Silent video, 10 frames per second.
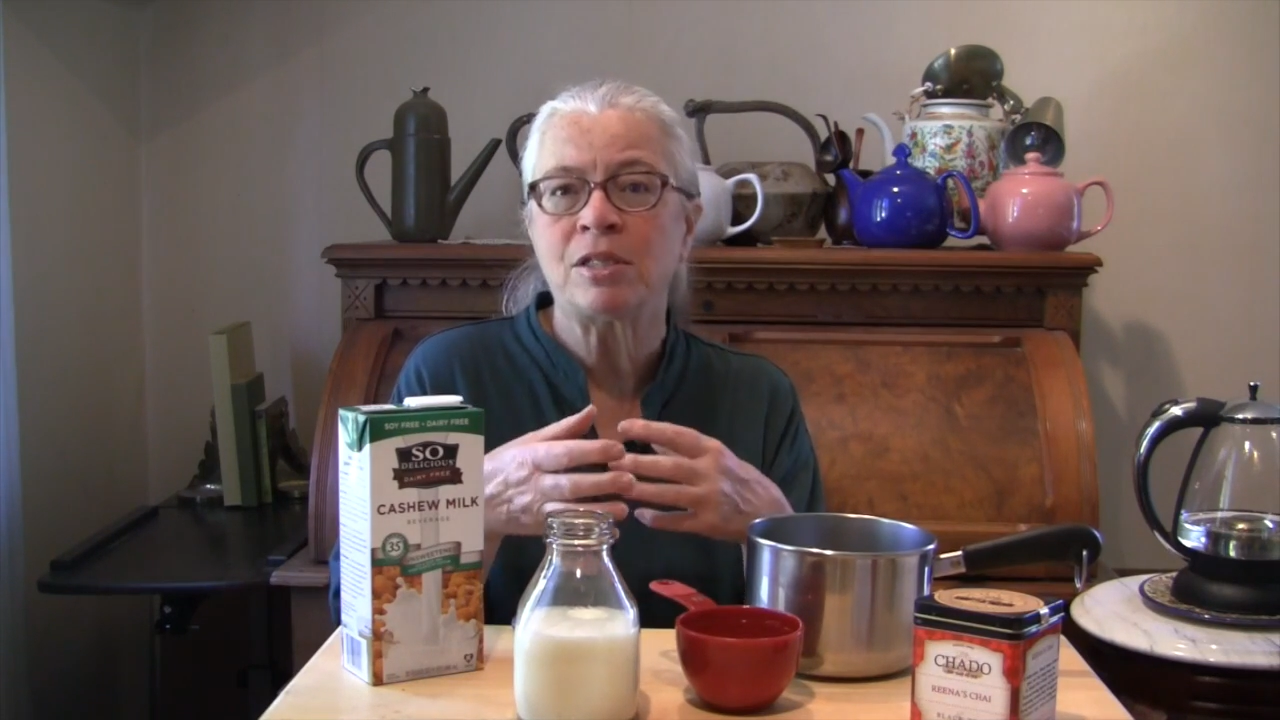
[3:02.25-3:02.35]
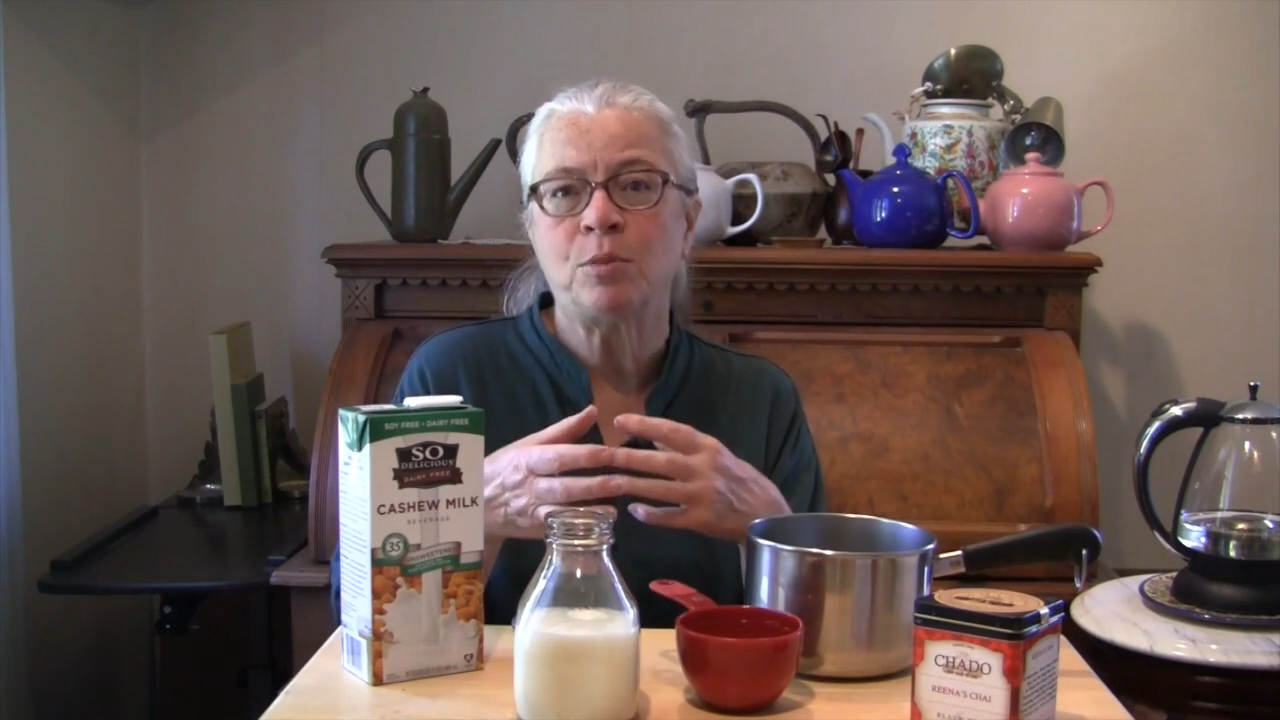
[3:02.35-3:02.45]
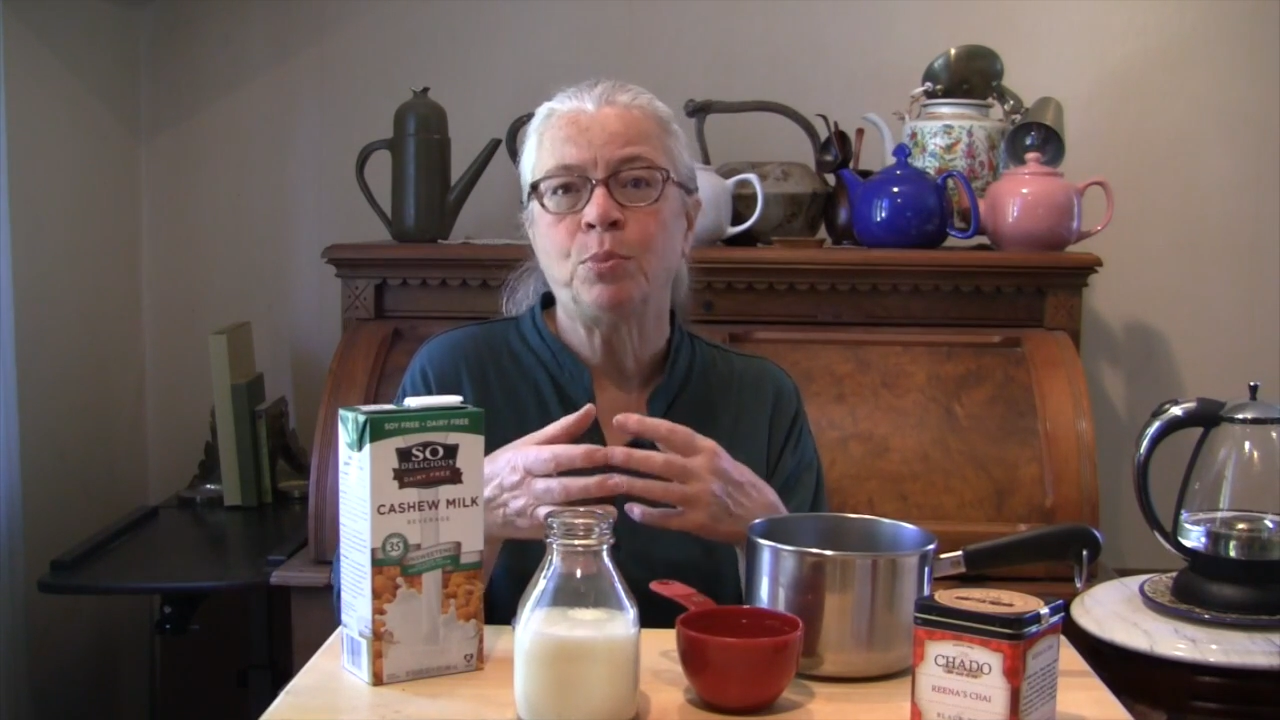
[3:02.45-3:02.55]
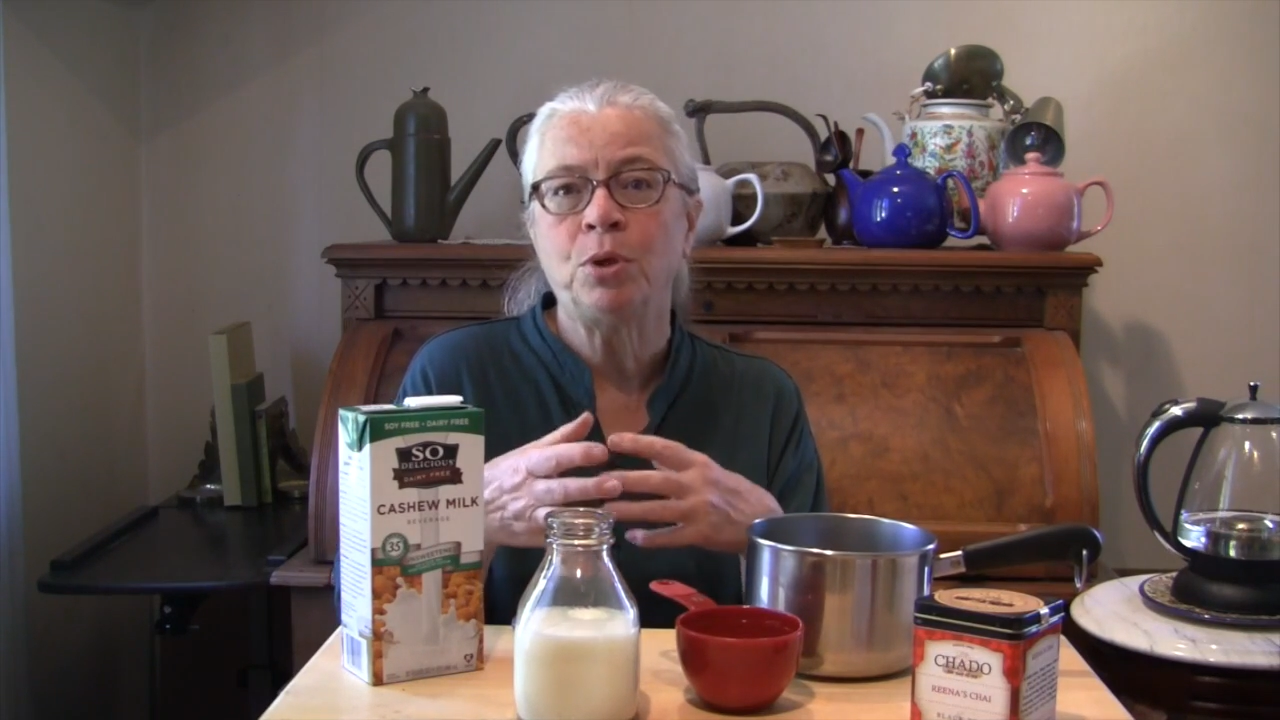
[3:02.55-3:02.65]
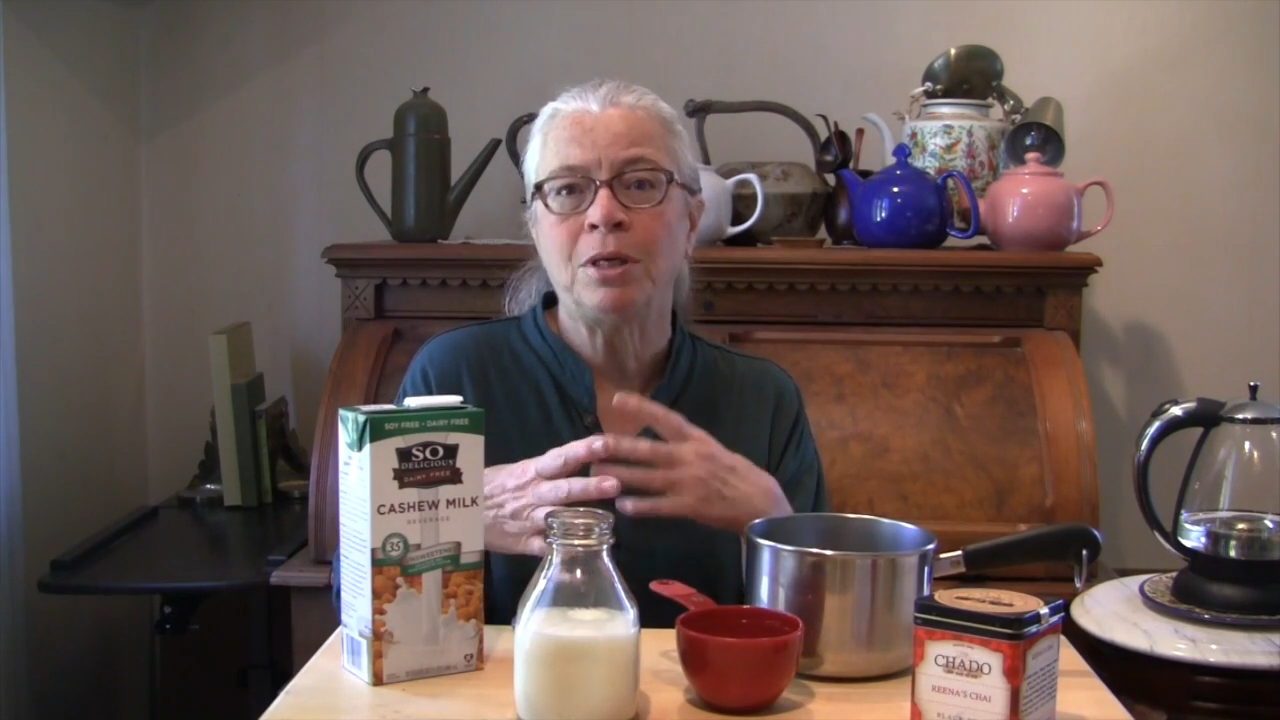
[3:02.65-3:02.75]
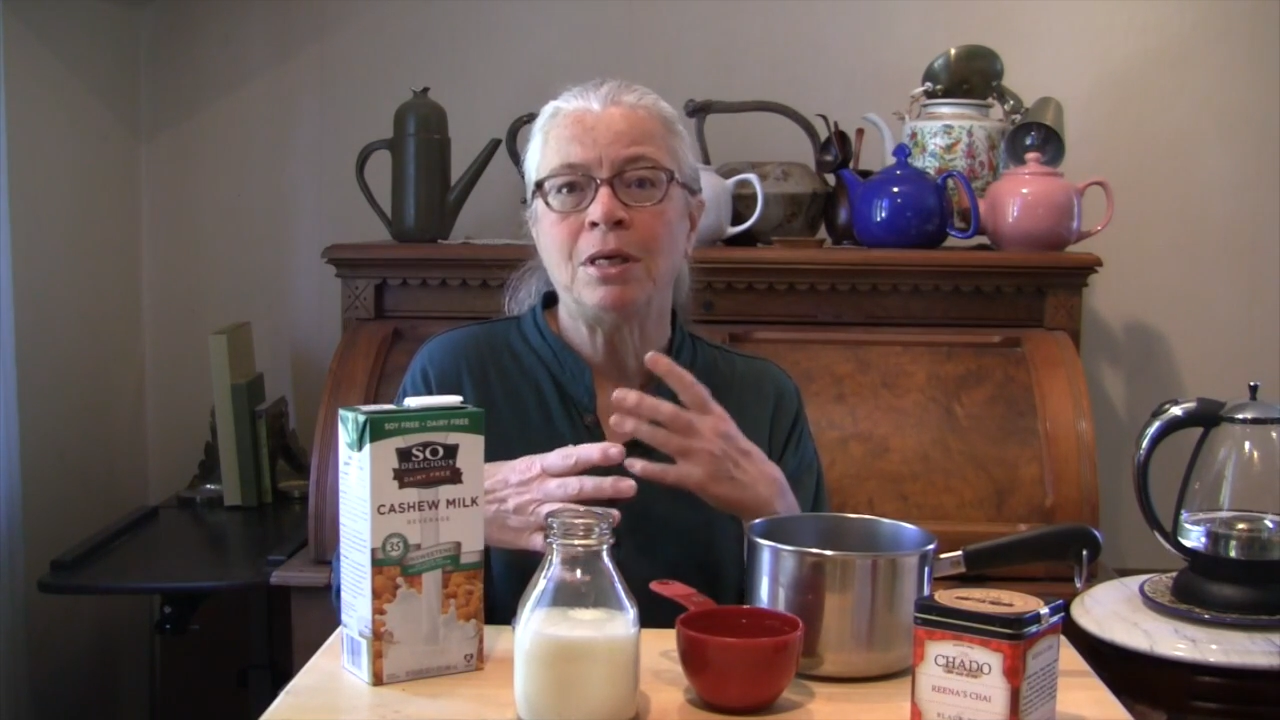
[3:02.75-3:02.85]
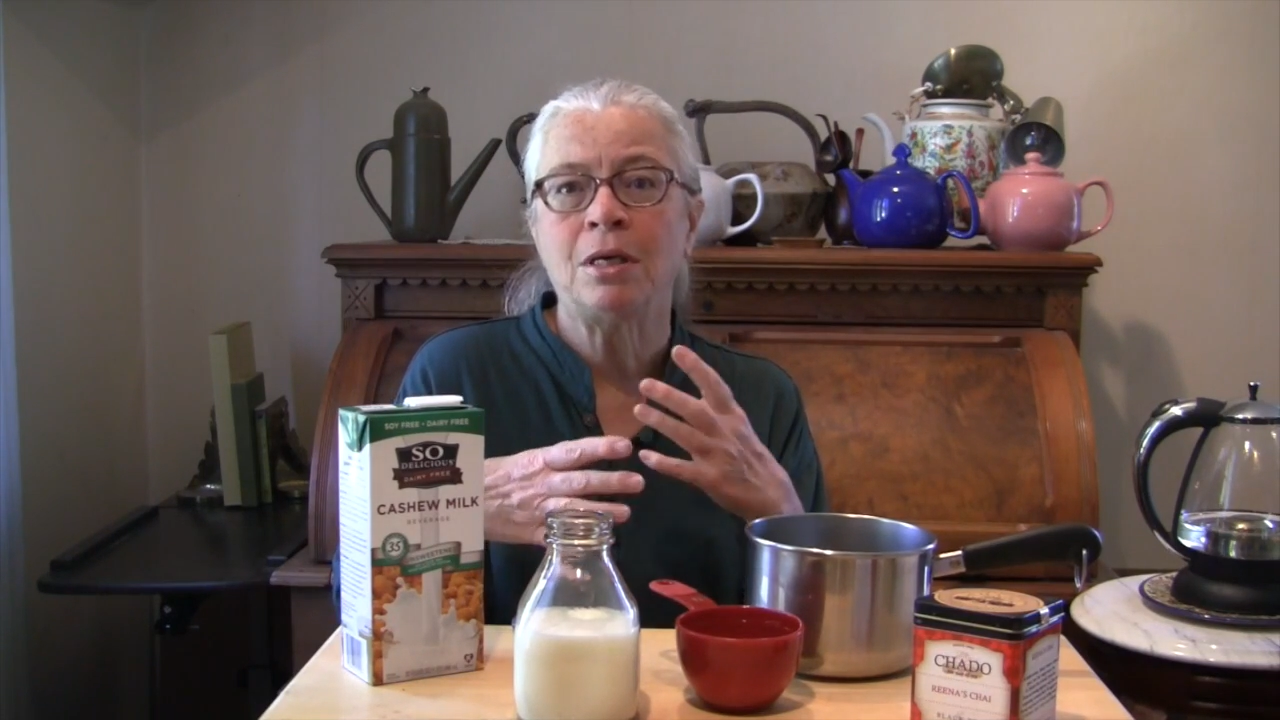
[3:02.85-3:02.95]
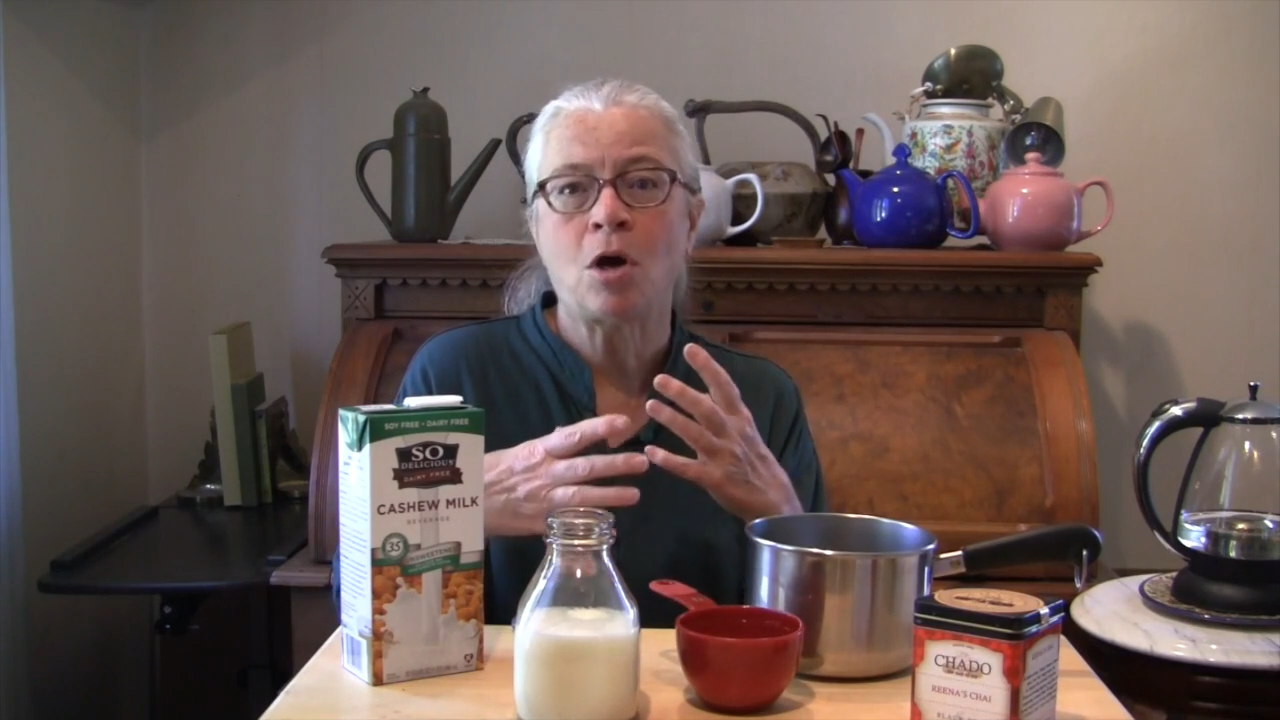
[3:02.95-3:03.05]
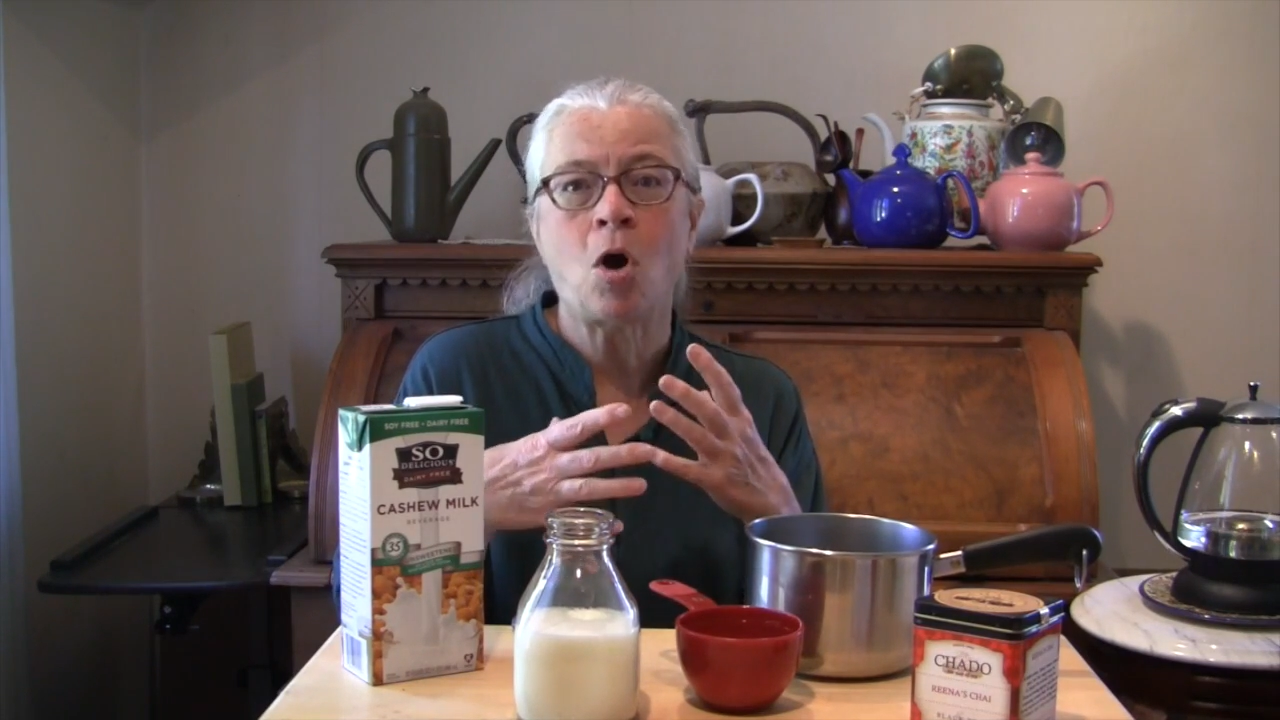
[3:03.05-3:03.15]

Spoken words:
to put in